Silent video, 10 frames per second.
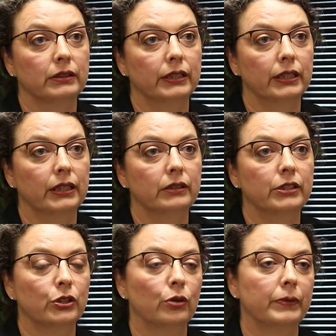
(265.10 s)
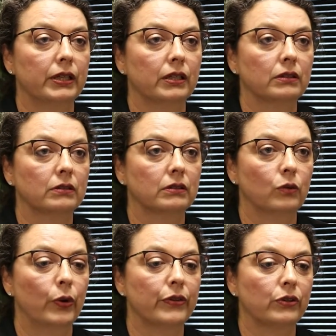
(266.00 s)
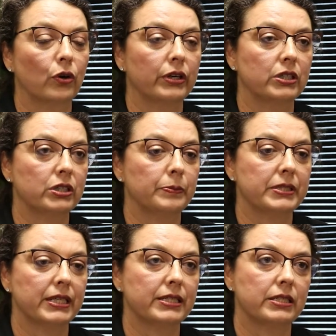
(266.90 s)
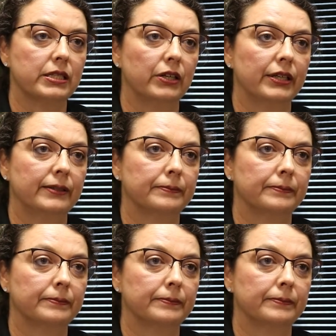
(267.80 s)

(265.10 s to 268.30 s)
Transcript: in determining whether guardianship is necessary.